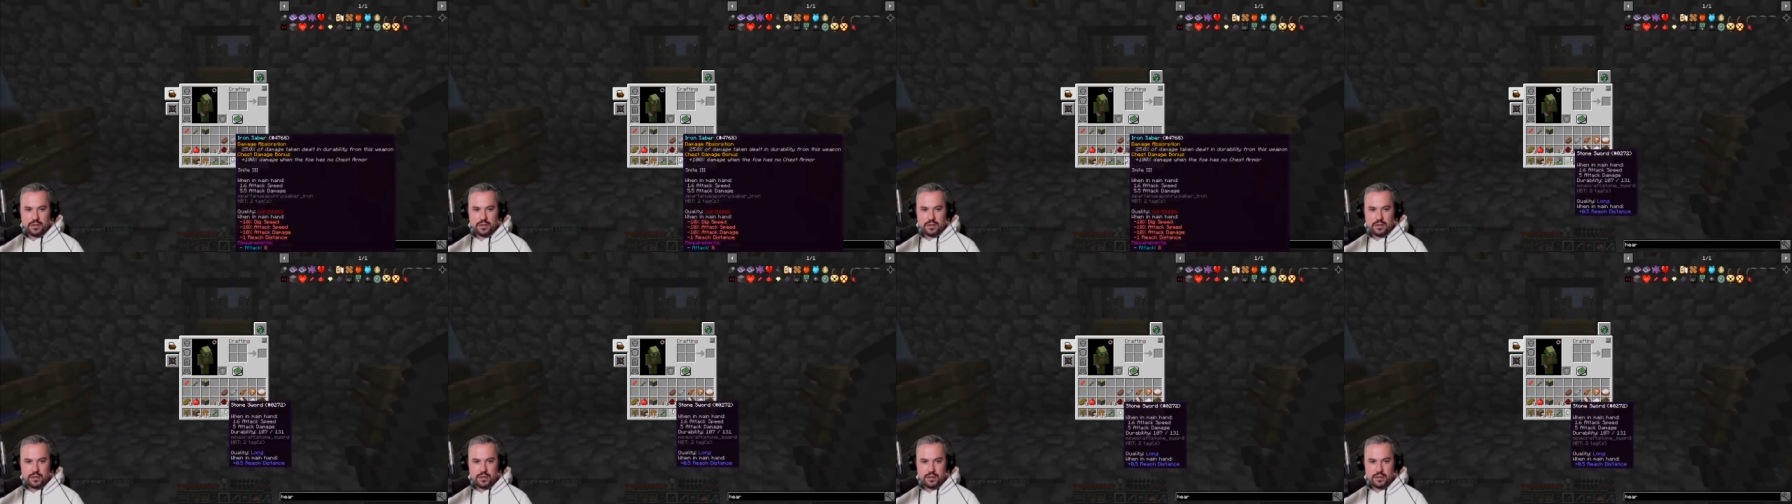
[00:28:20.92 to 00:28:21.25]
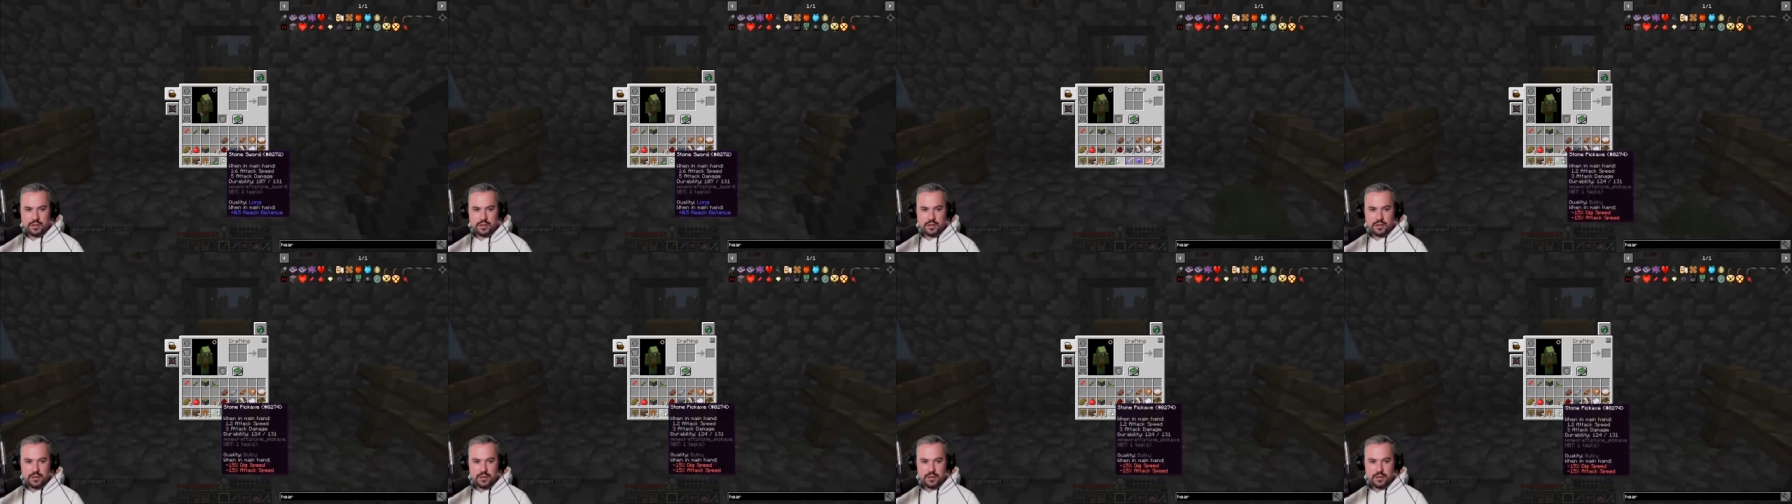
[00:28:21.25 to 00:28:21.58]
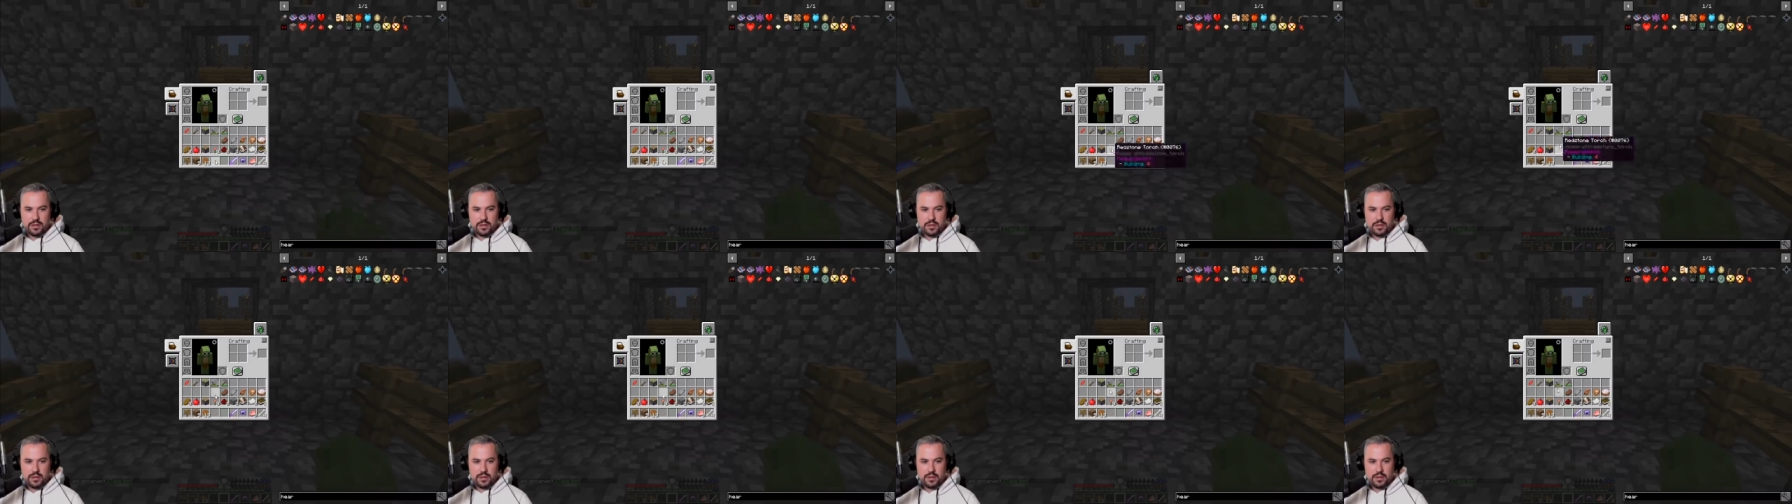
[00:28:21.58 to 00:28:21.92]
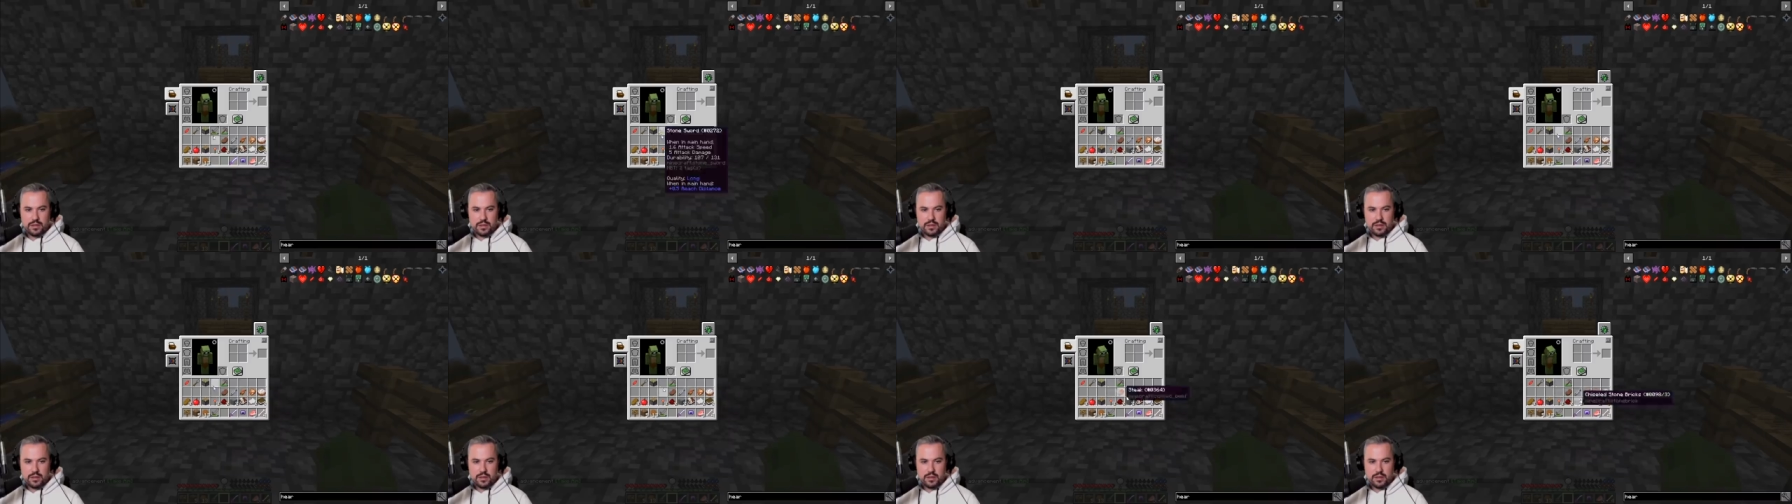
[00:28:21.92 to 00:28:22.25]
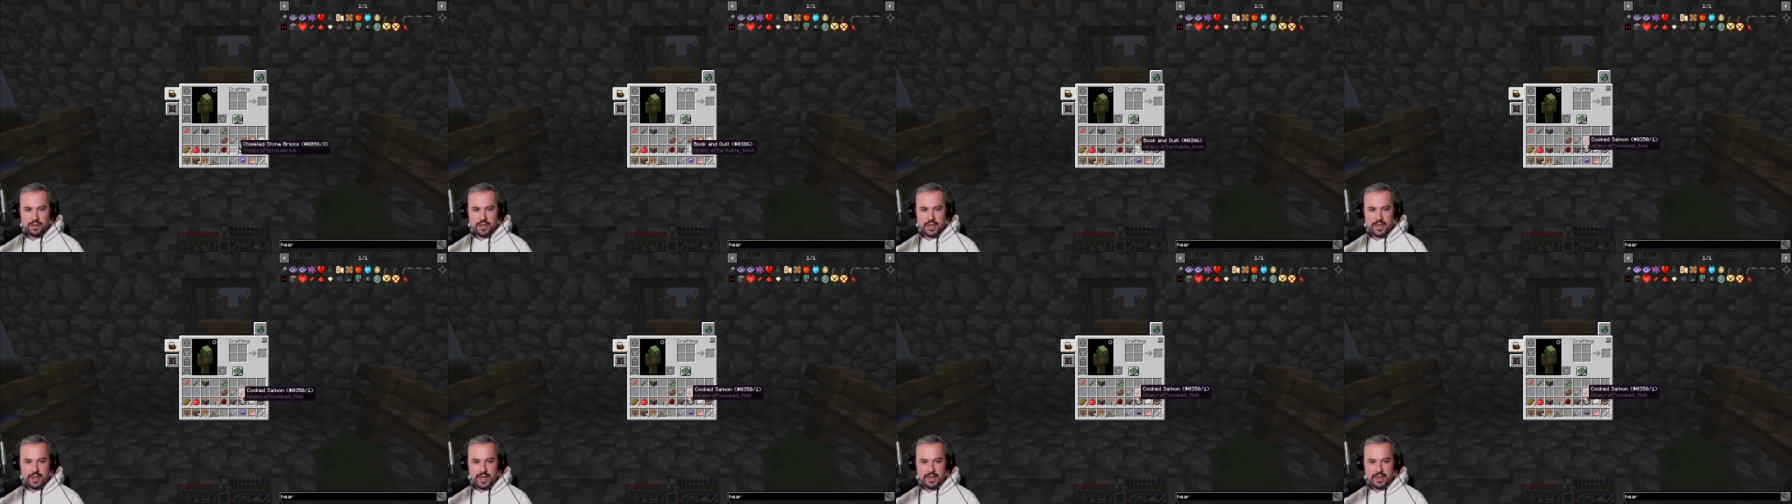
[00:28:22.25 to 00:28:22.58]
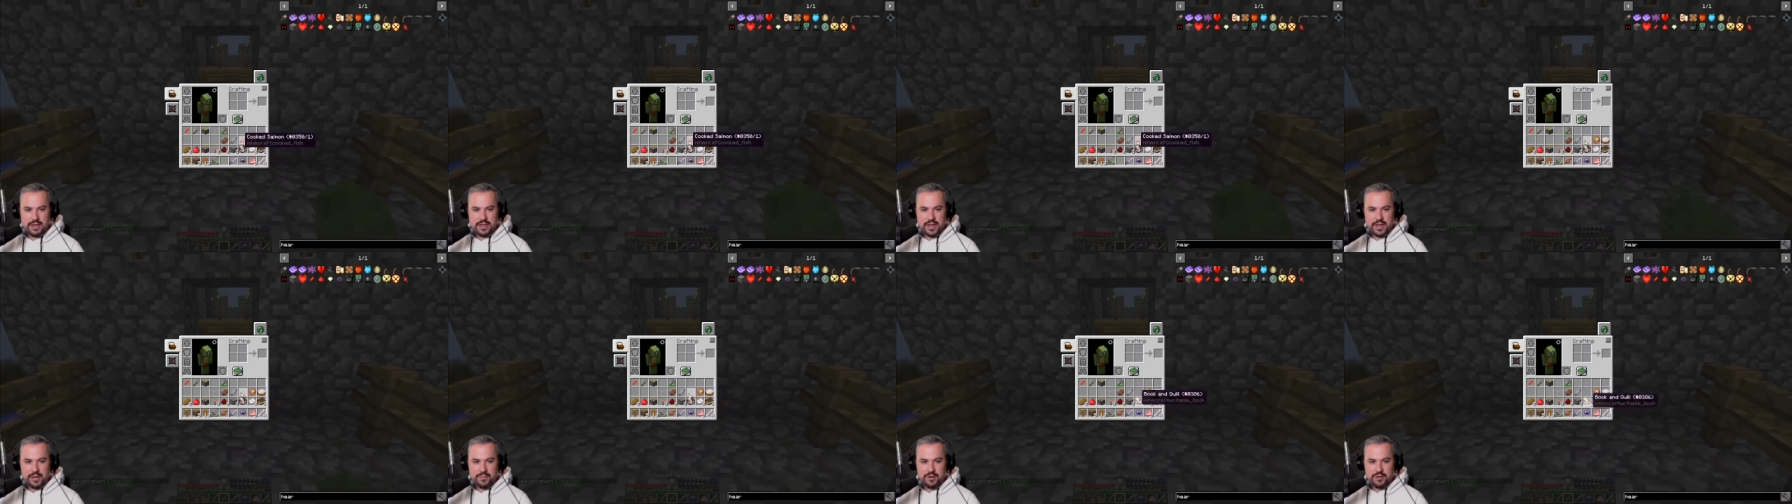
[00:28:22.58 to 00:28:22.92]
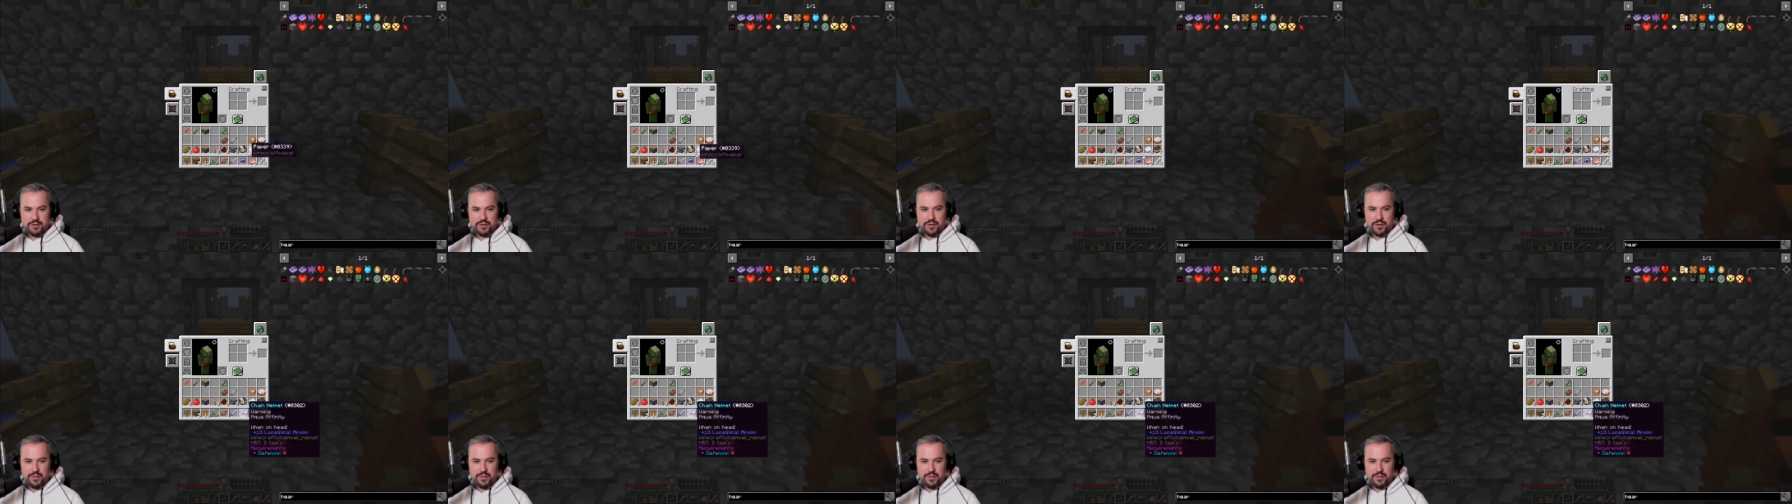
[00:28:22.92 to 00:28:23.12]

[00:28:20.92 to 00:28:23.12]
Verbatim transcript: Get back. I can't help you from